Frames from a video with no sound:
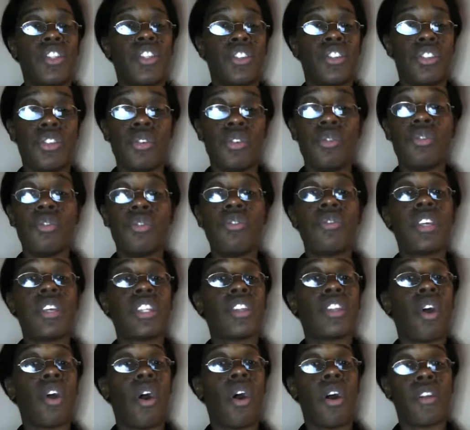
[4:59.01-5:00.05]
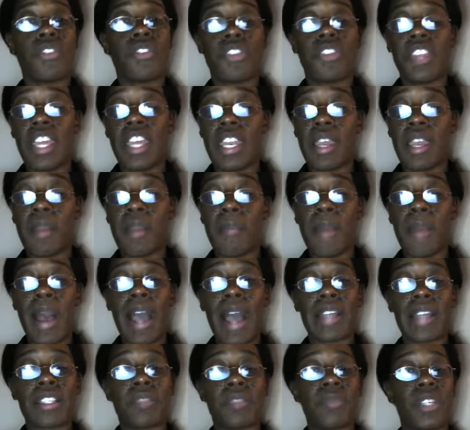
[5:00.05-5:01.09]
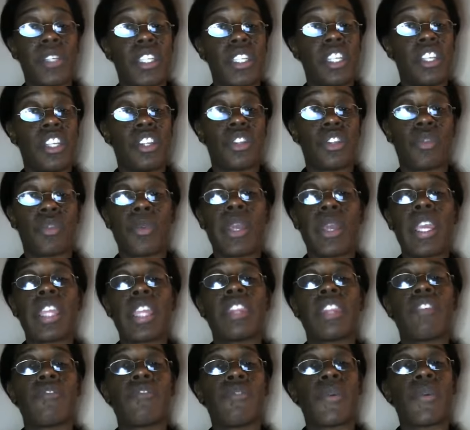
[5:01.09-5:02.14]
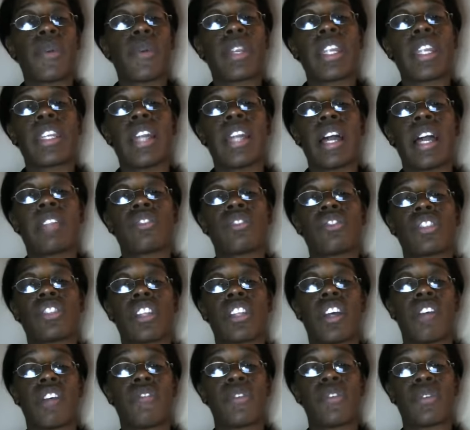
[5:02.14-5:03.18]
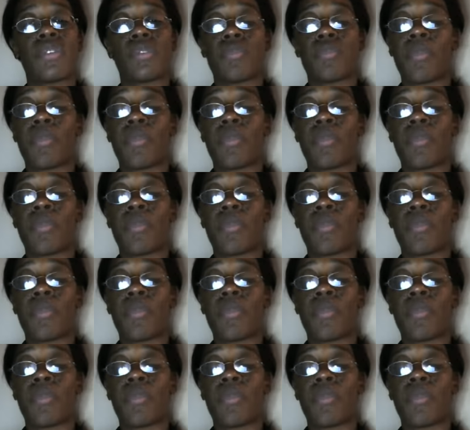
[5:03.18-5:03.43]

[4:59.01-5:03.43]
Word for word: Two, you get the authentic box, but then three, the $40 covers